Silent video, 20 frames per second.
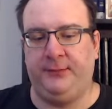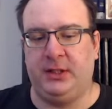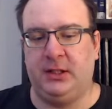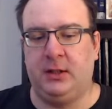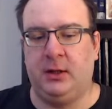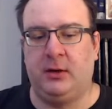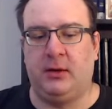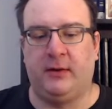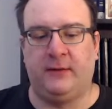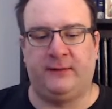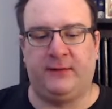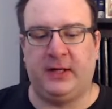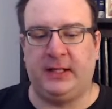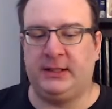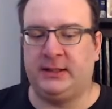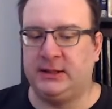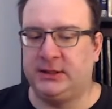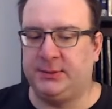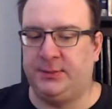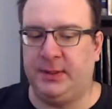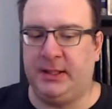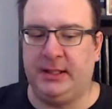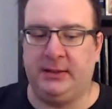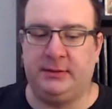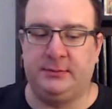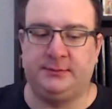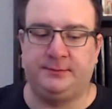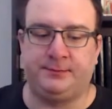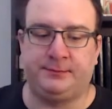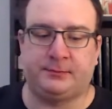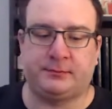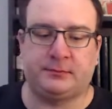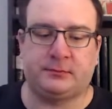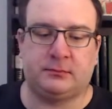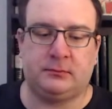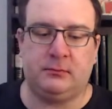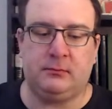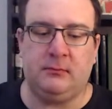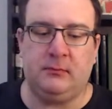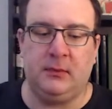Our faith is being
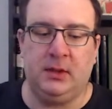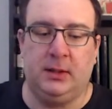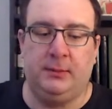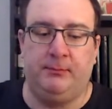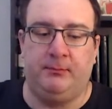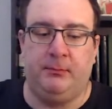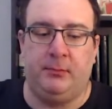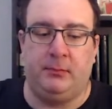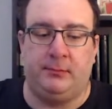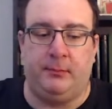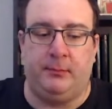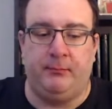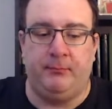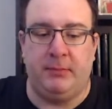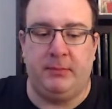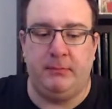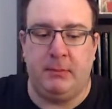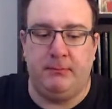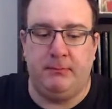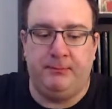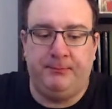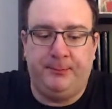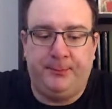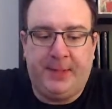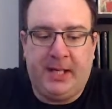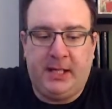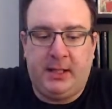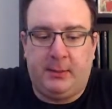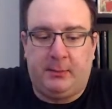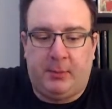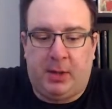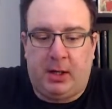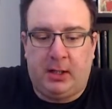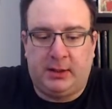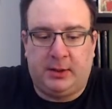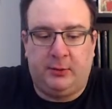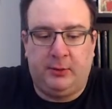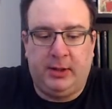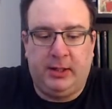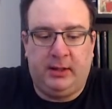made a
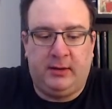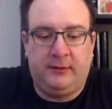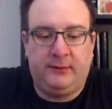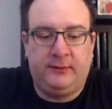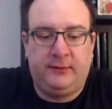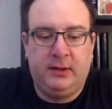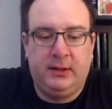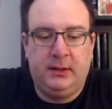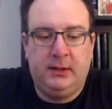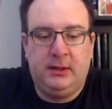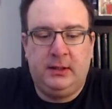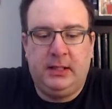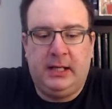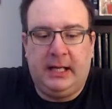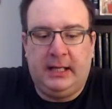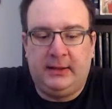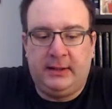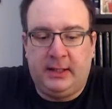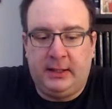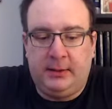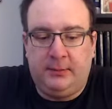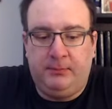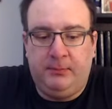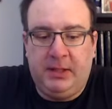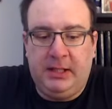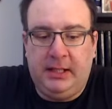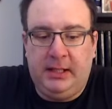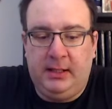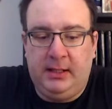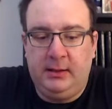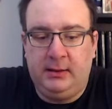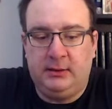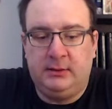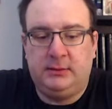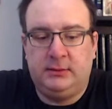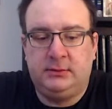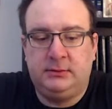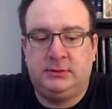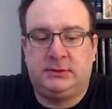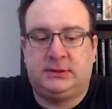mockery of. And like me,
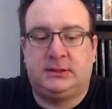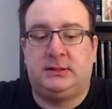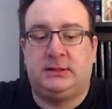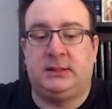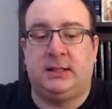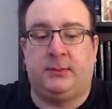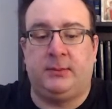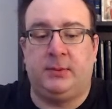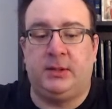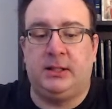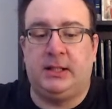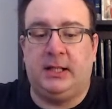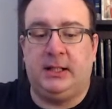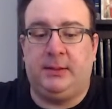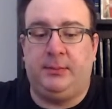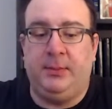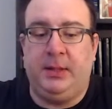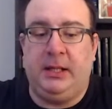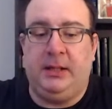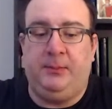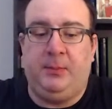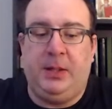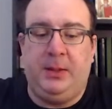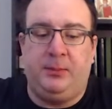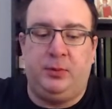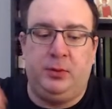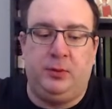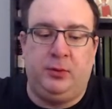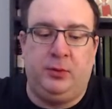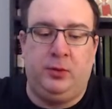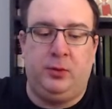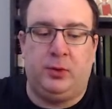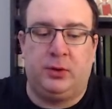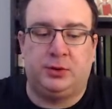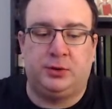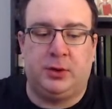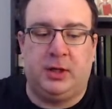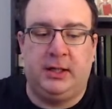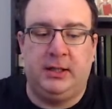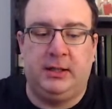someone like me, people who are
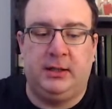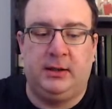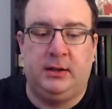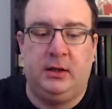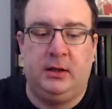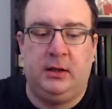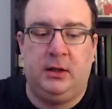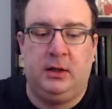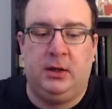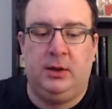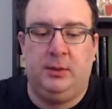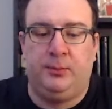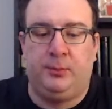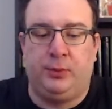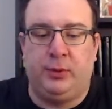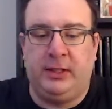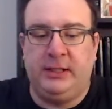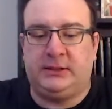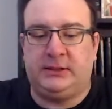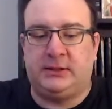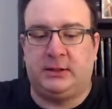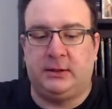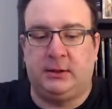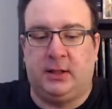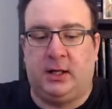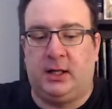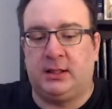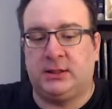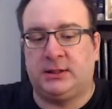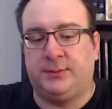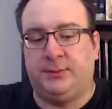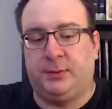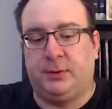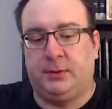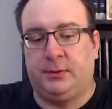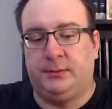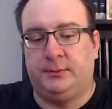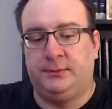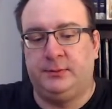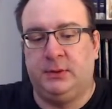trying to preach the
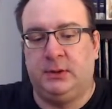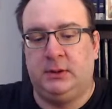gospel